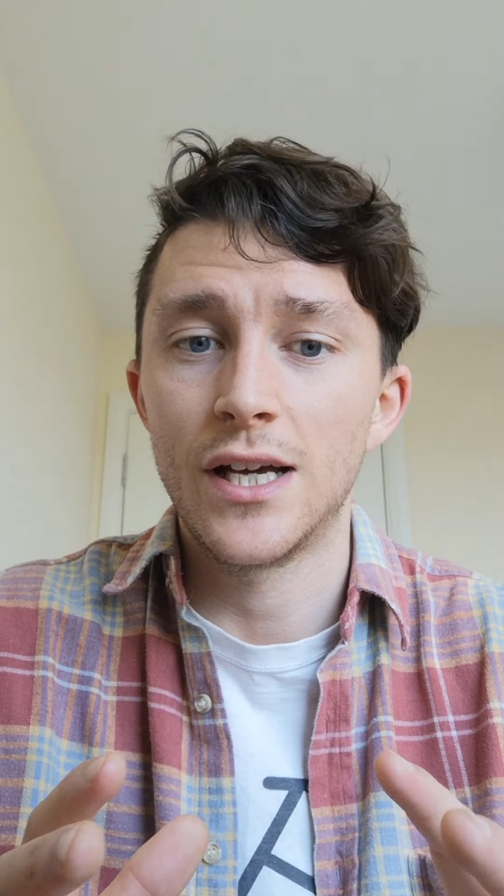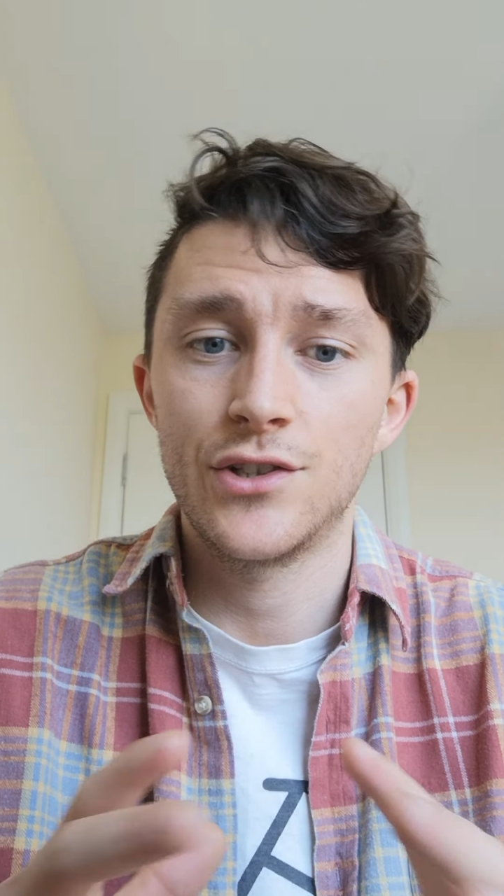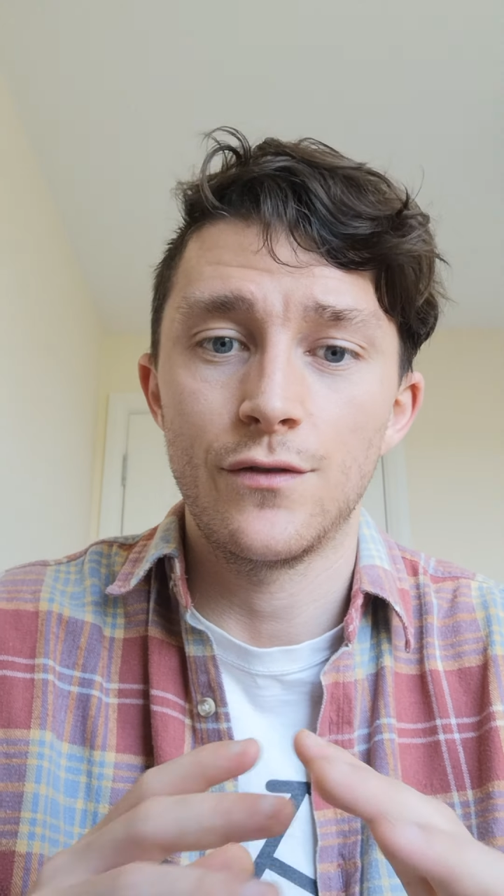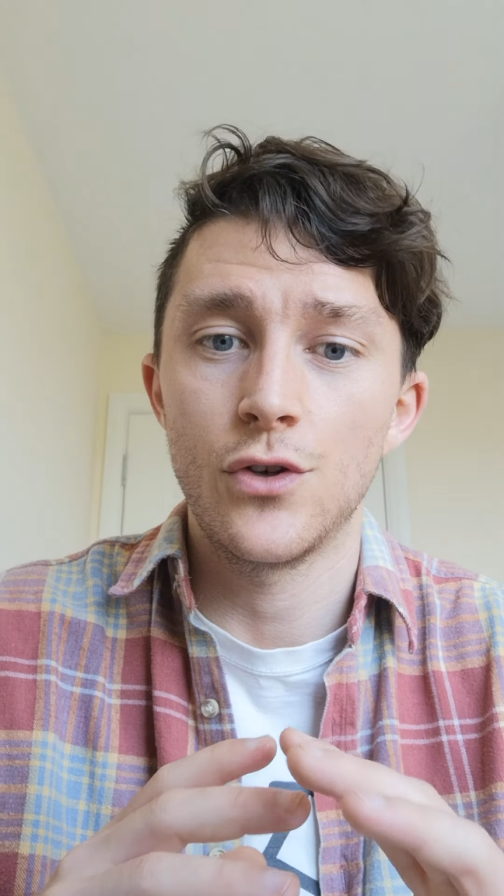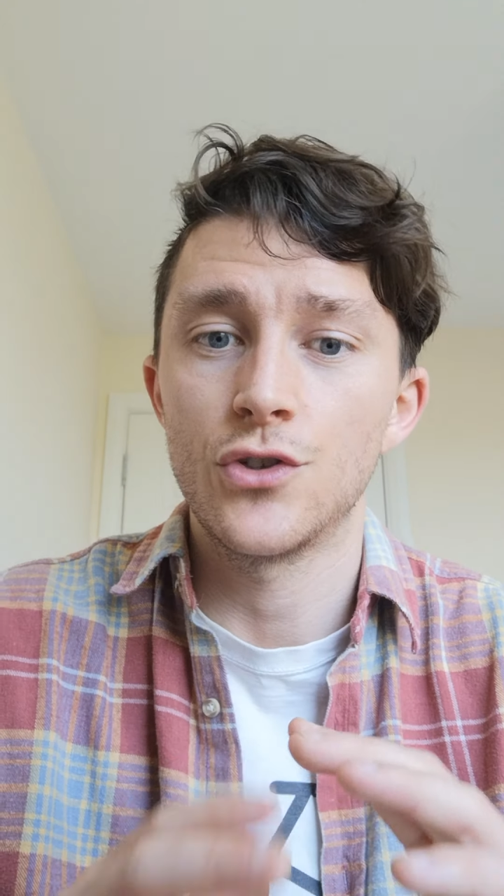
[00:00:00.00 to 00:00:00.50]

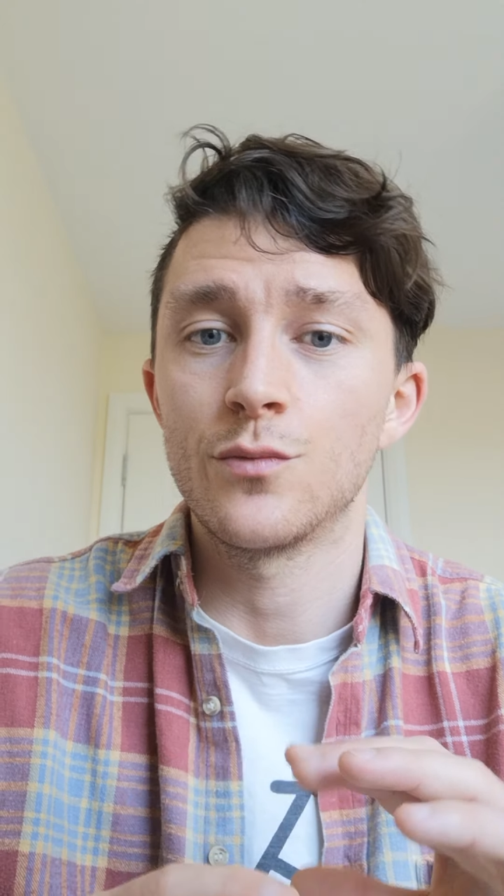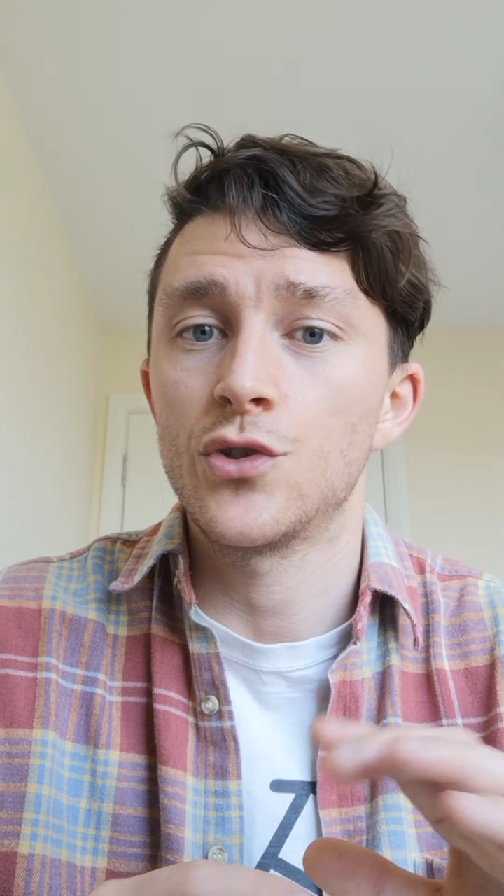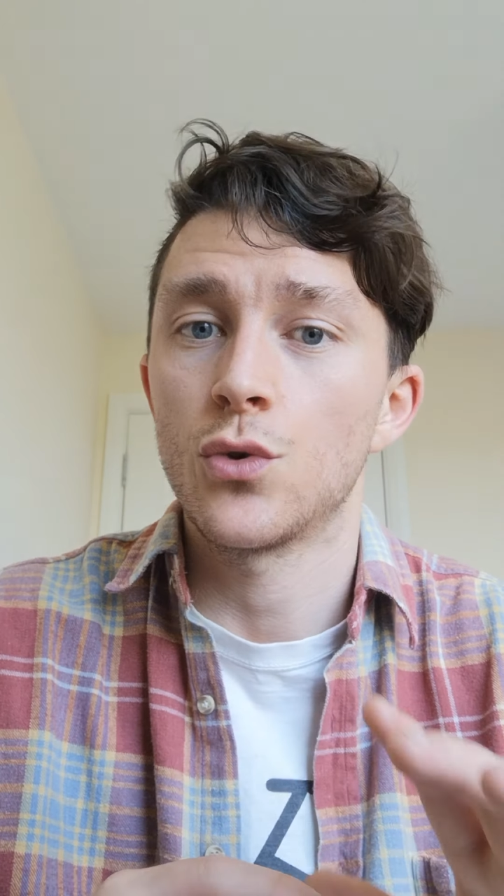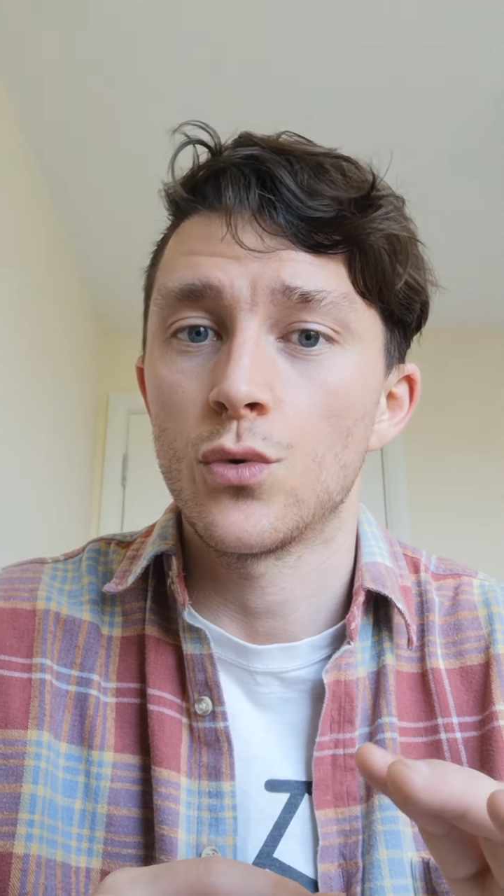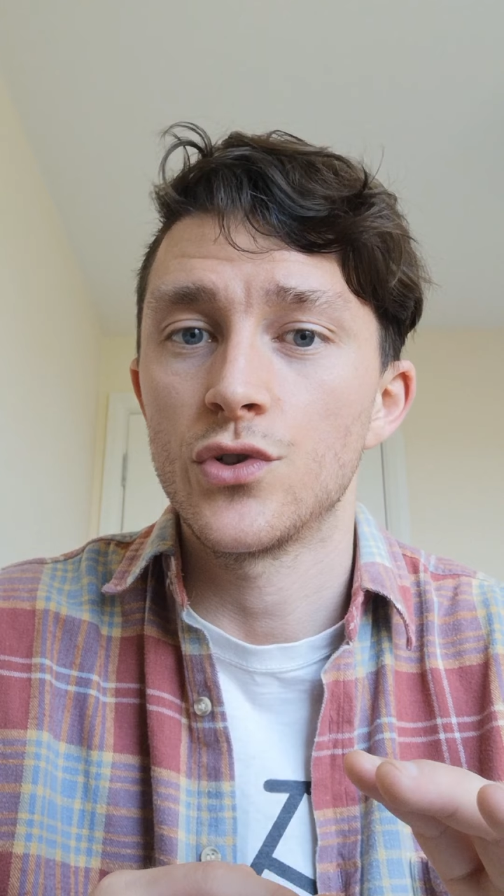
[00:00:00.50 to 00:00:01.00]
Because I've heard some
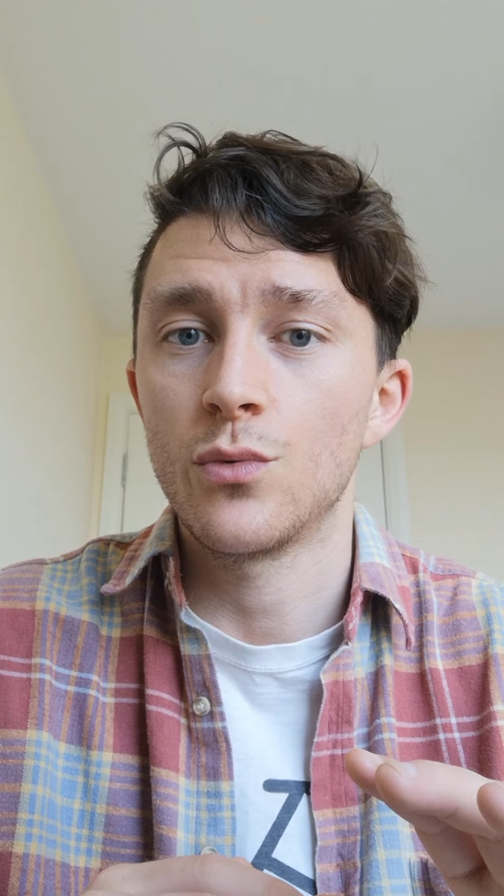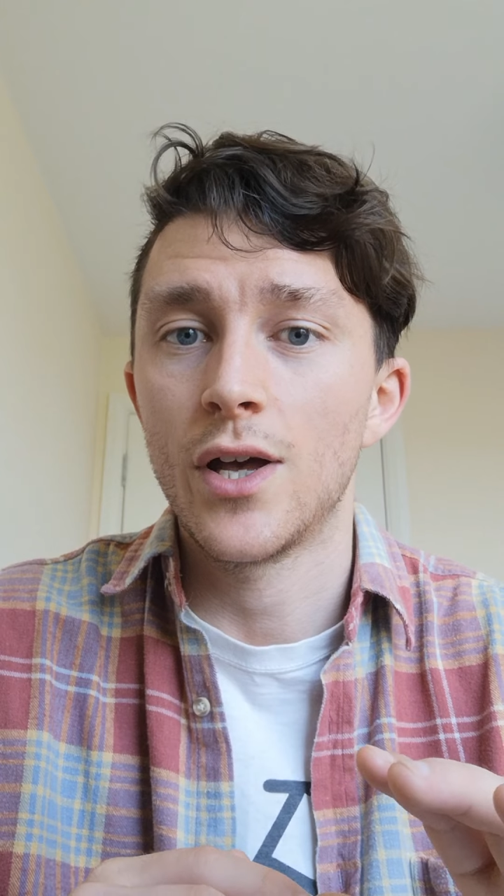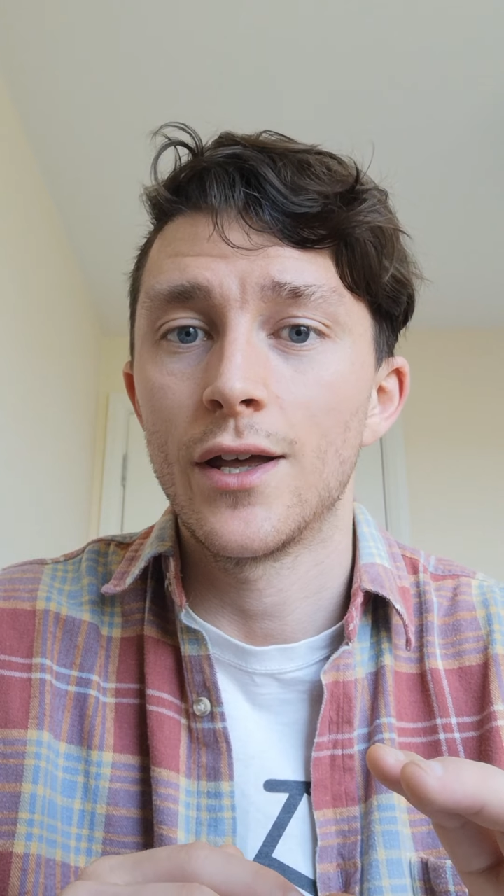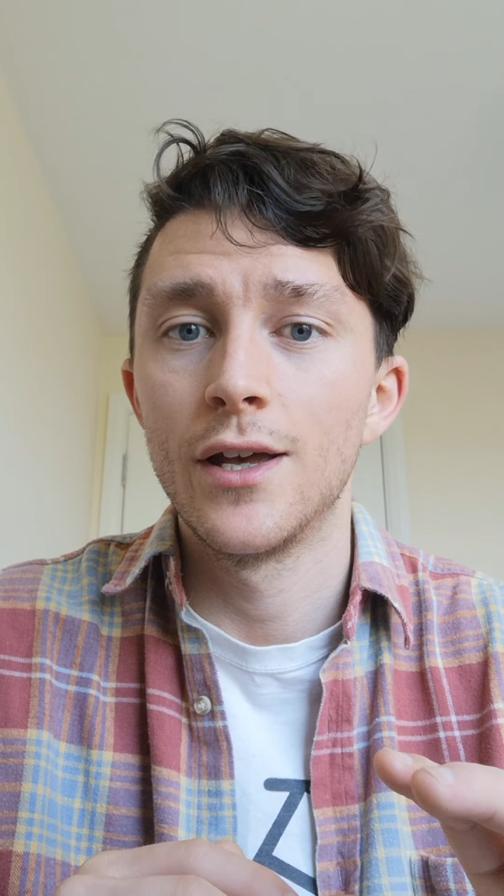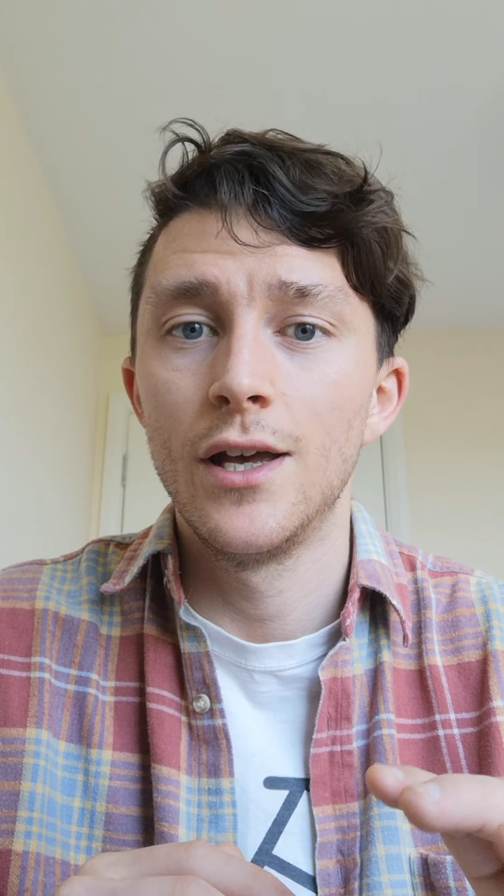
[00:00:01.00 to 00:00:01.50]
stories
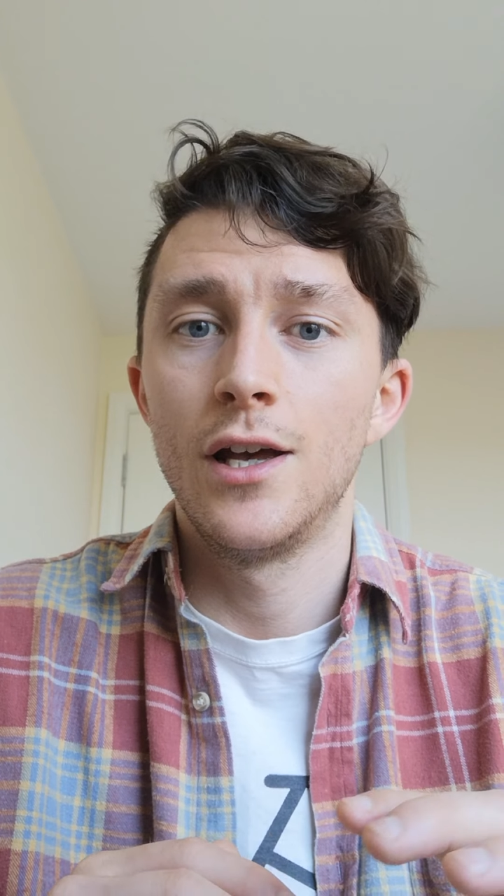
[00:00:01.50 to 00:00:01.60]
where